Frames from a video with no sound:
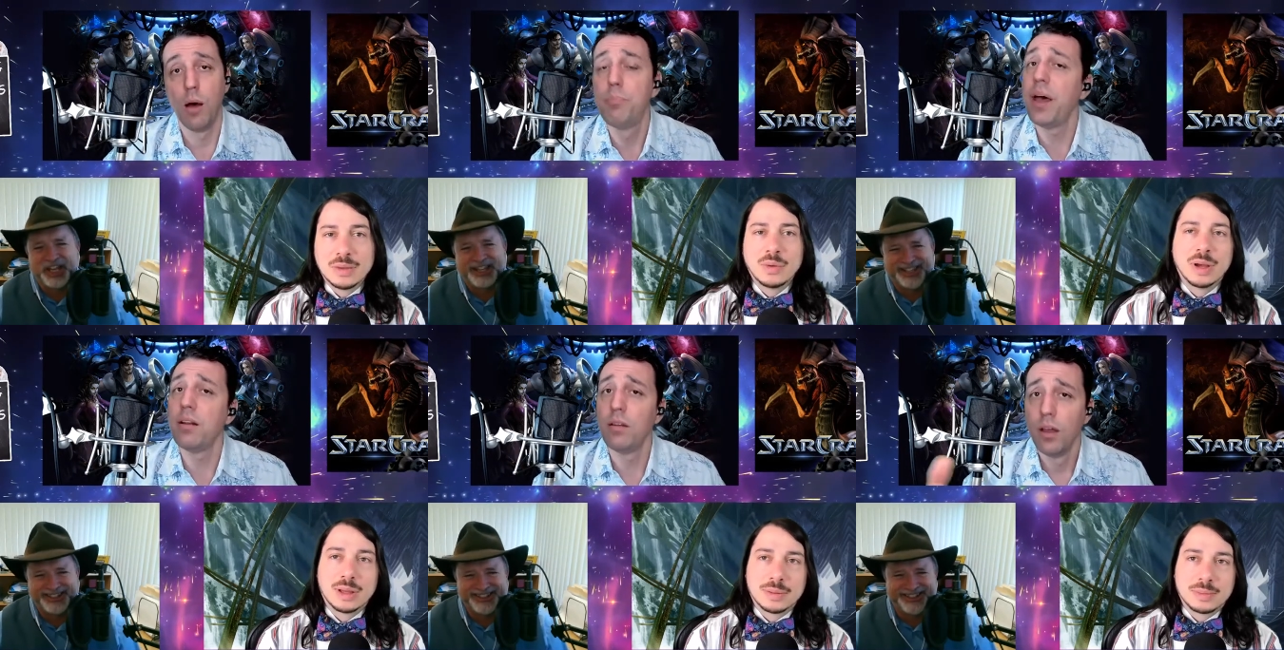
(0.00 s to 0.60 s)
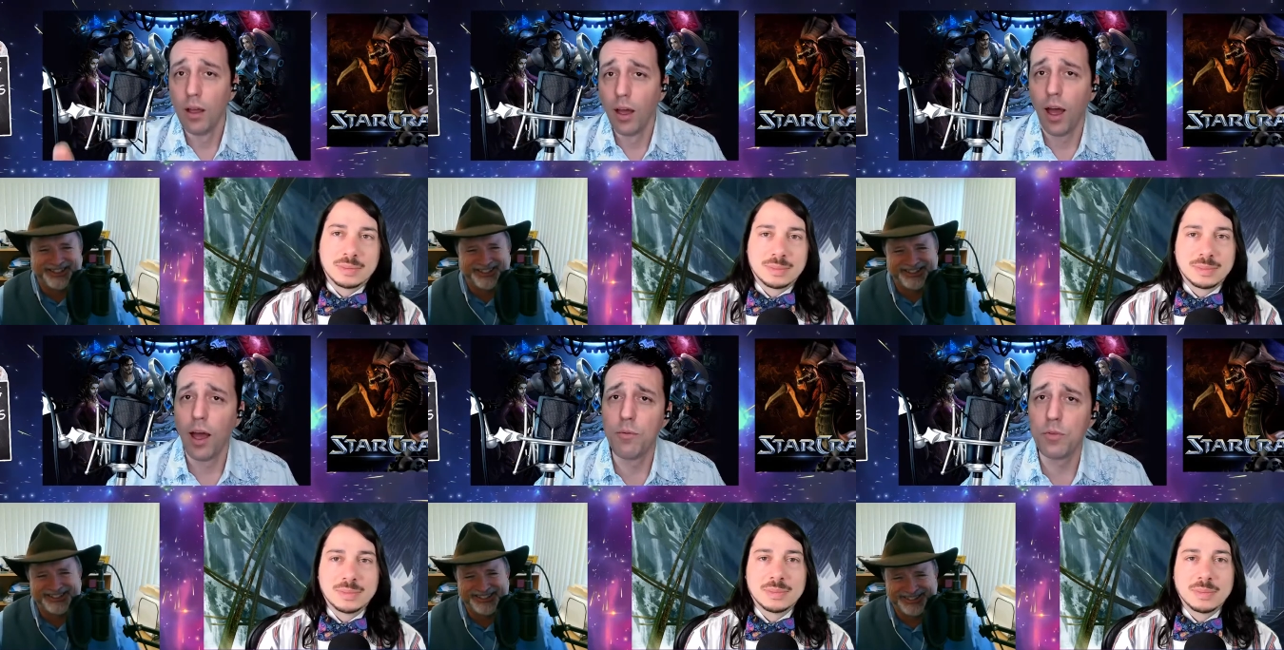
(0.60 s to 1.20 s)
Speaker 1: uh, Ben,
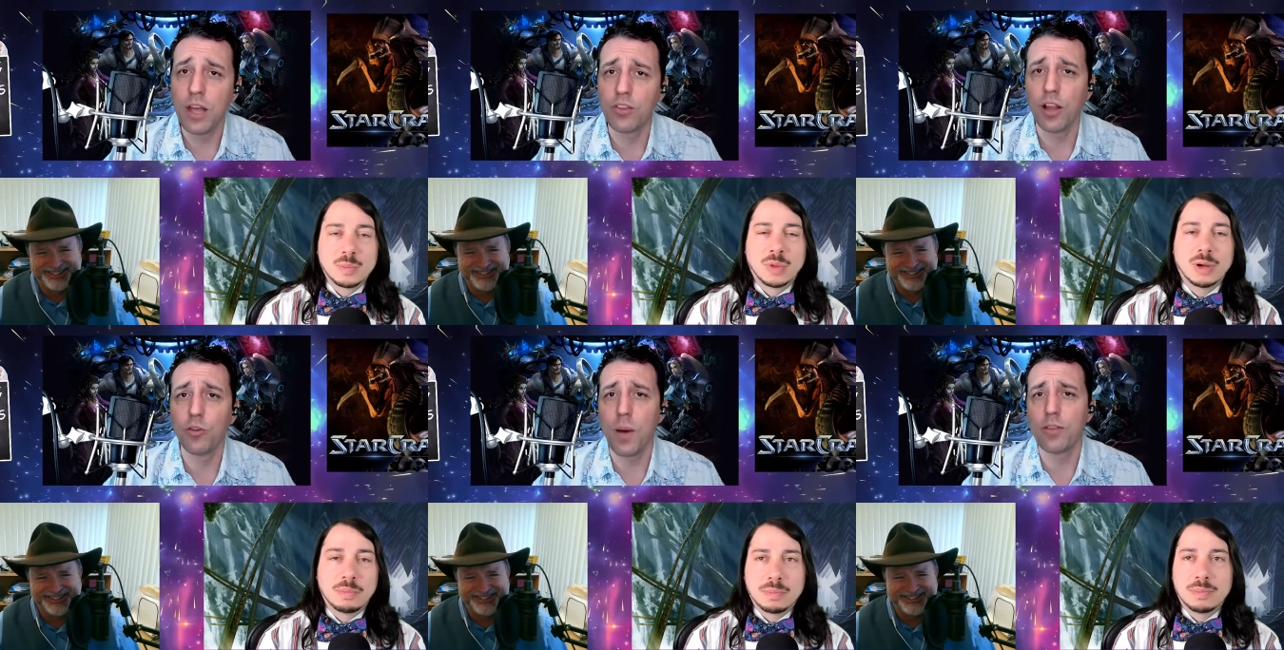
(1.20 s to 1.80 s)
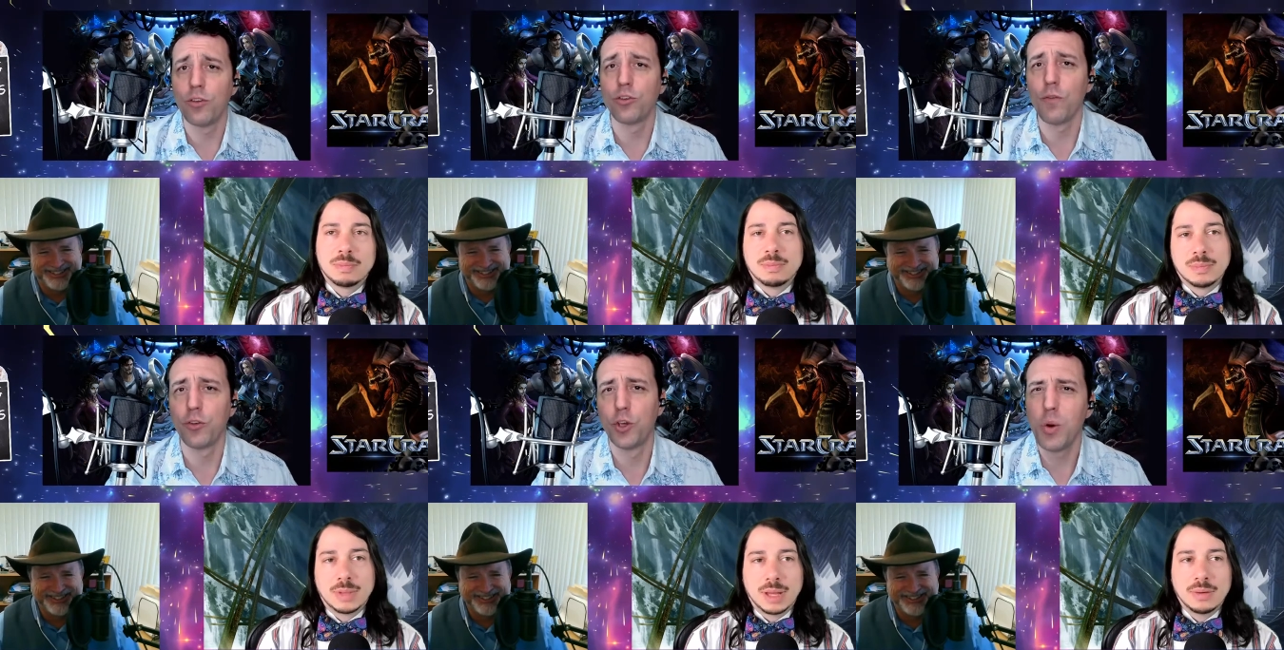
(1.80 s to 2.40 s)
uh, yeah, tell well, us about the
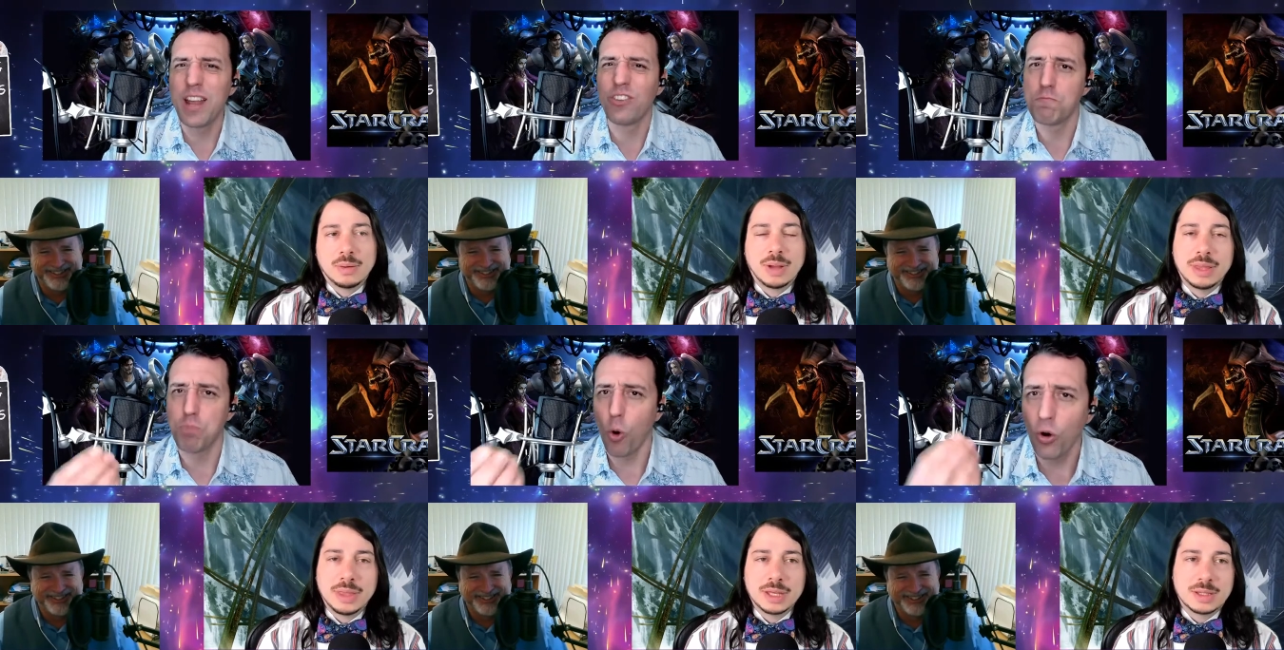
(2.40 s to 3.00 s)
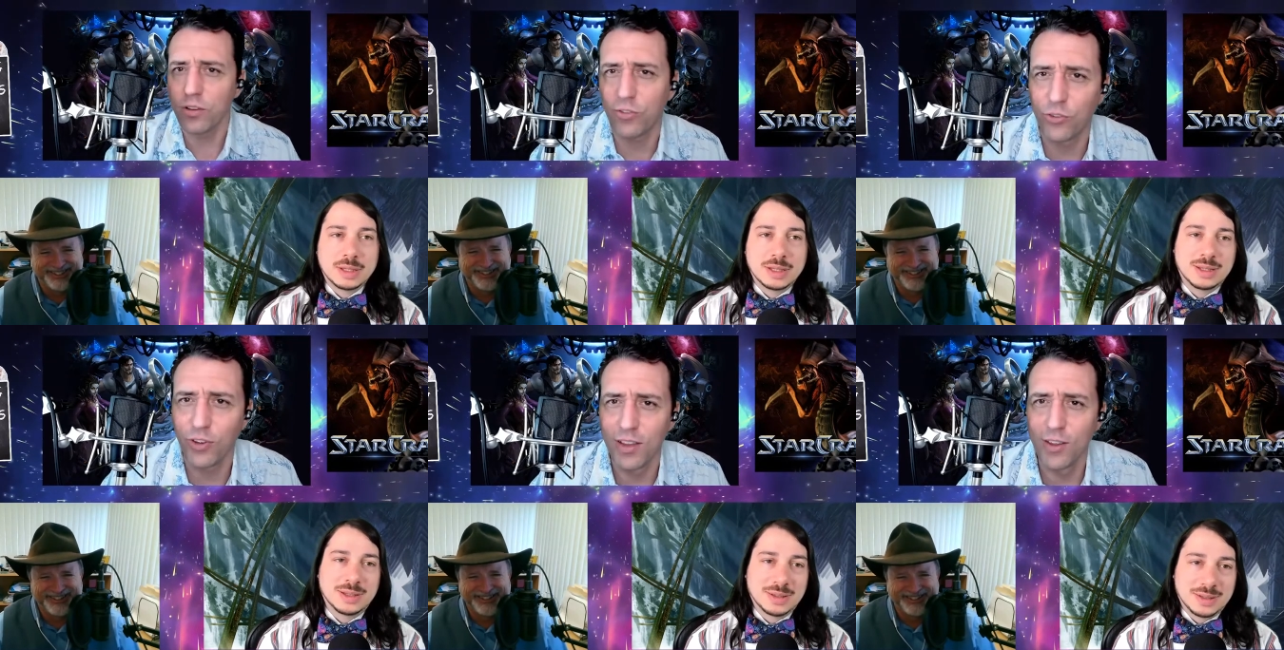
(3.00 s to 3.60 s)
Surface Goo and its well,
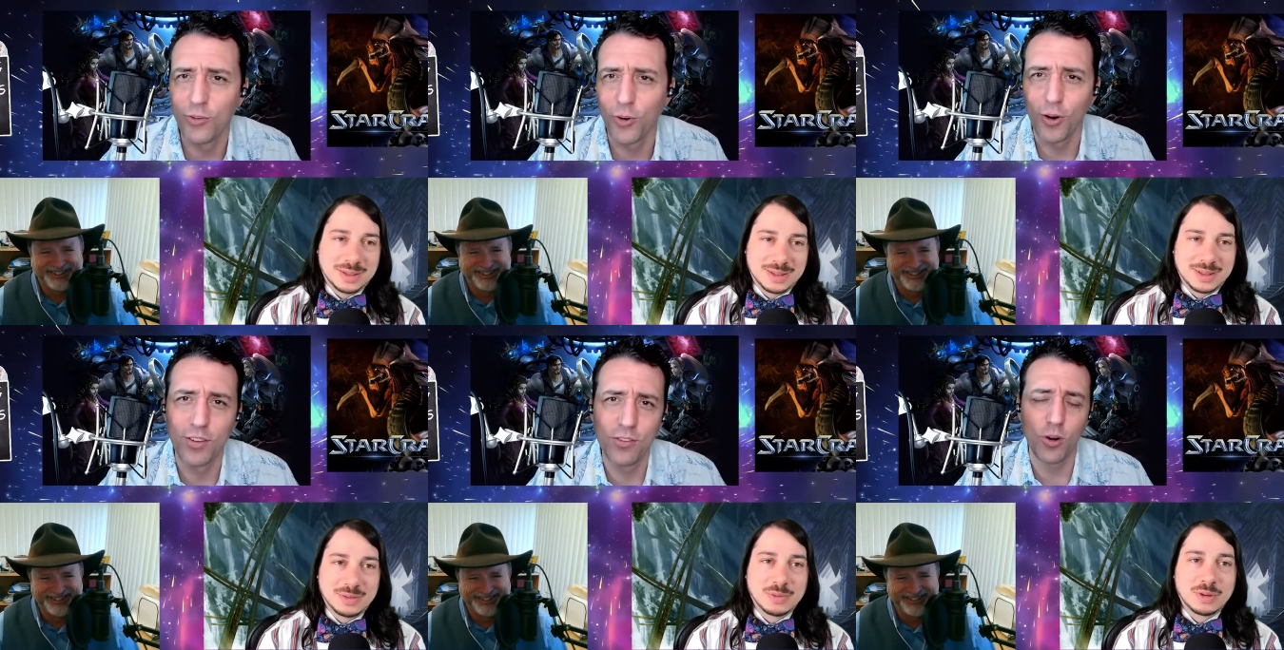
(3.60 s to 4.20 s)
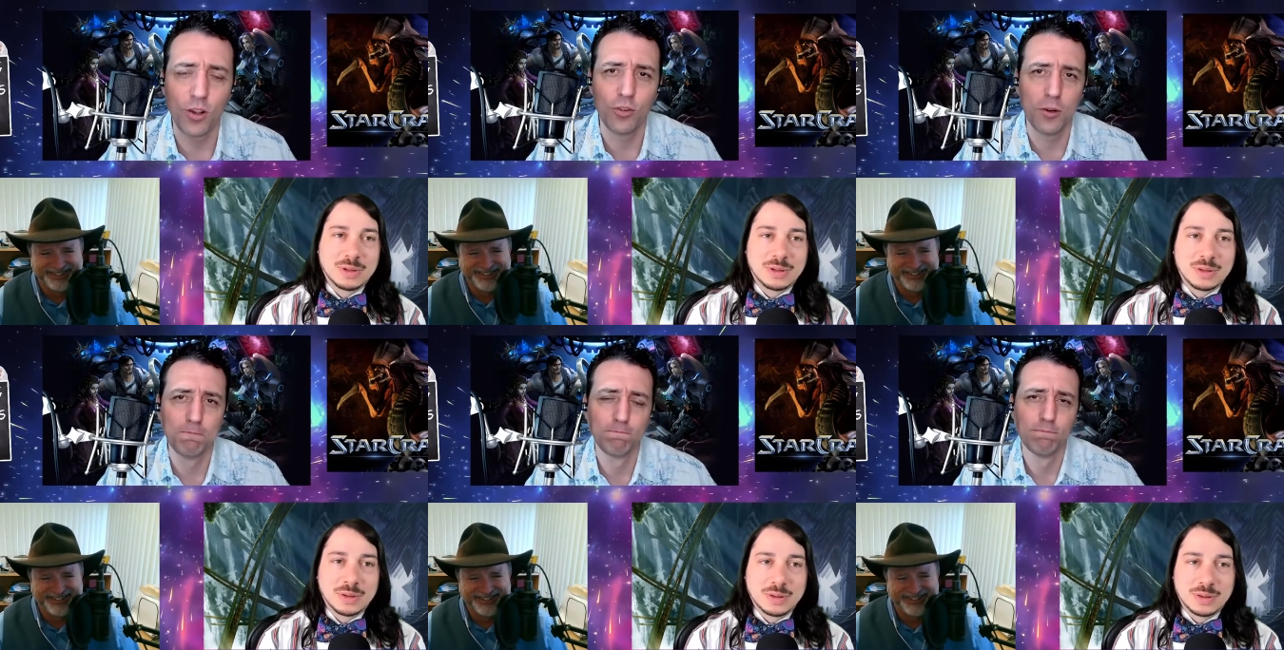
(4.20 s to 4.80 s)
importance in the Zerg
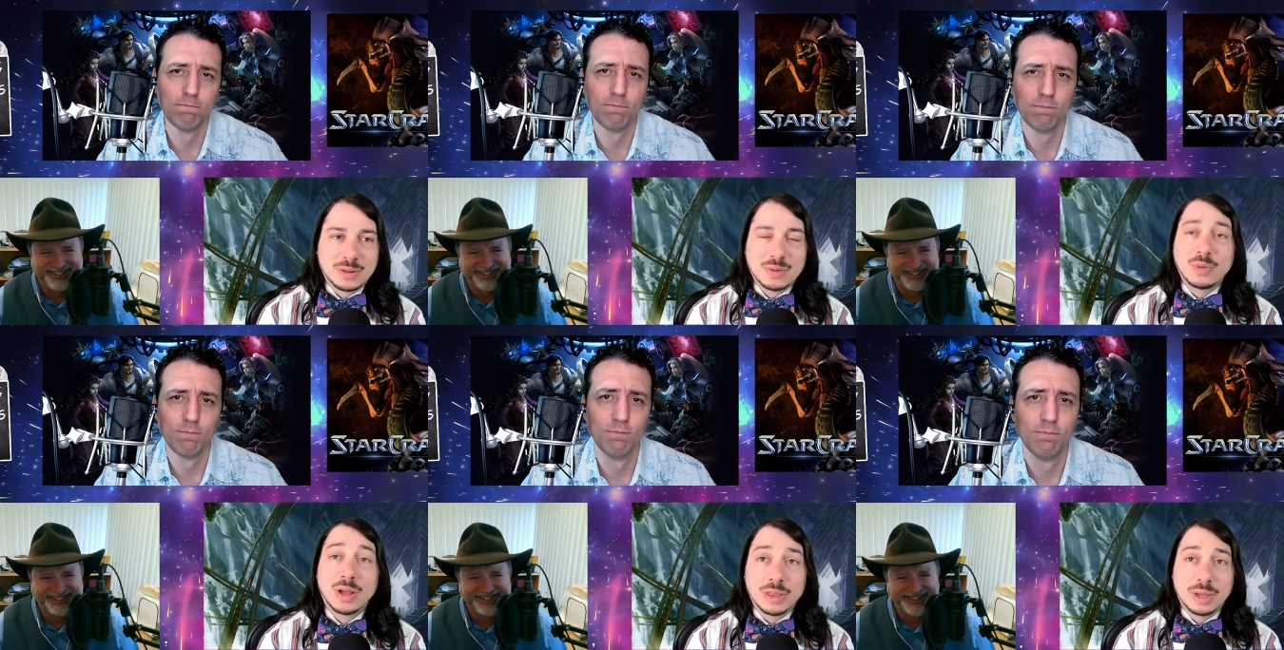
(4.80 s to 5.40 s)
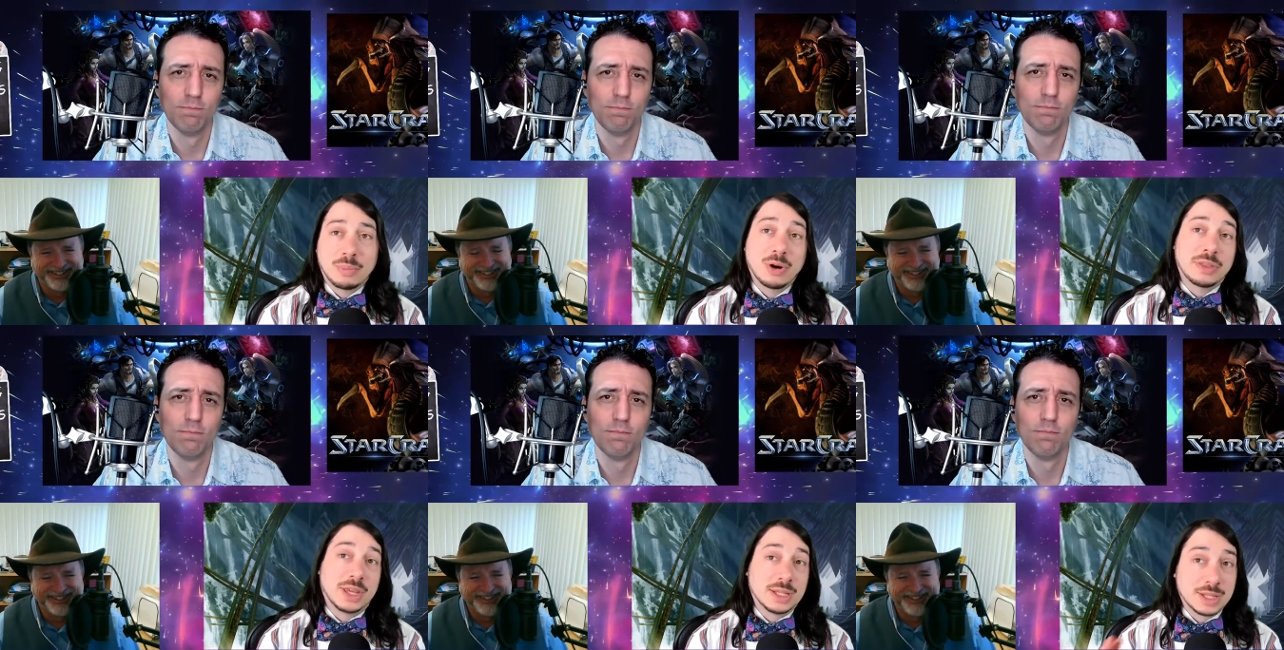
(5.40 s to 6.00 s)
structure.
Speaker 2: Well, the
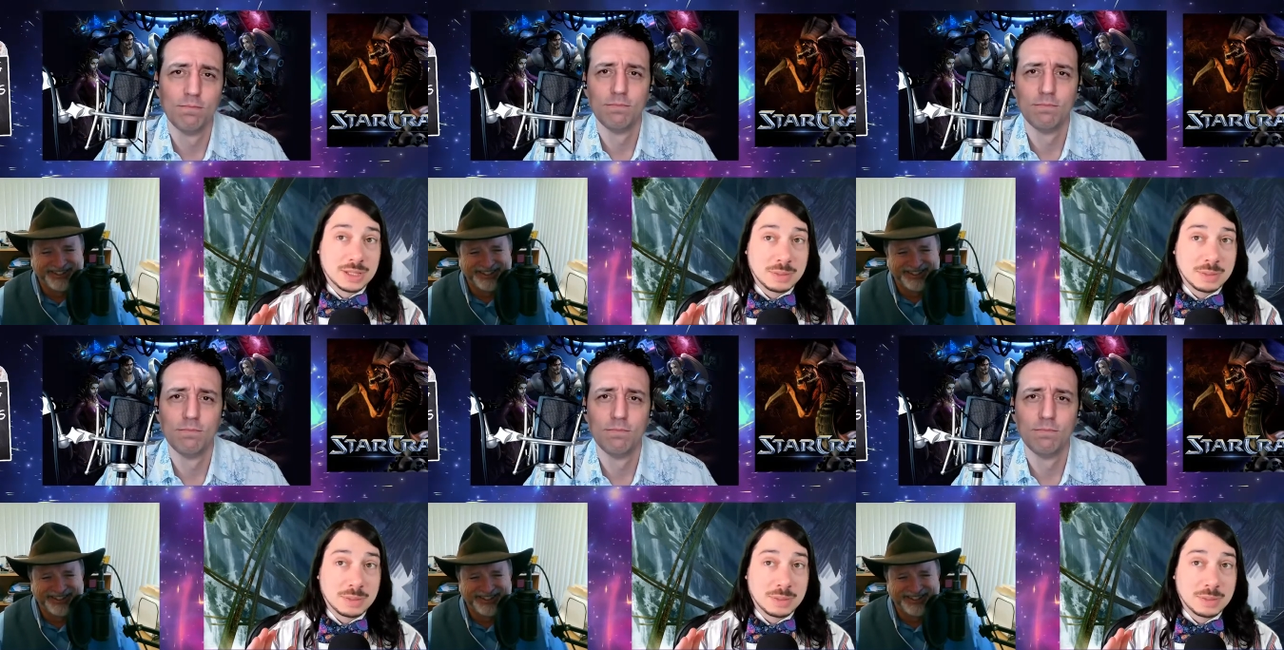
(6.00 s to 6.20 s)
important thing is